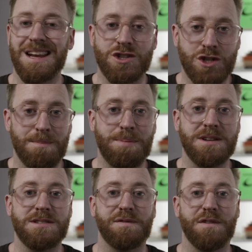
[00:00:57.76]
let's jump
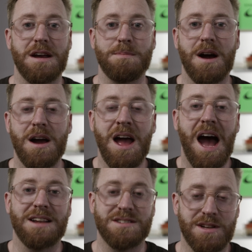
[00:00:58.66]
into Framer
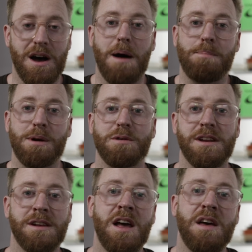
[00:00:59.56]
and start
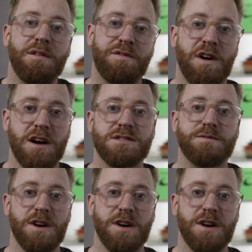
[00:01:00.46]
building the first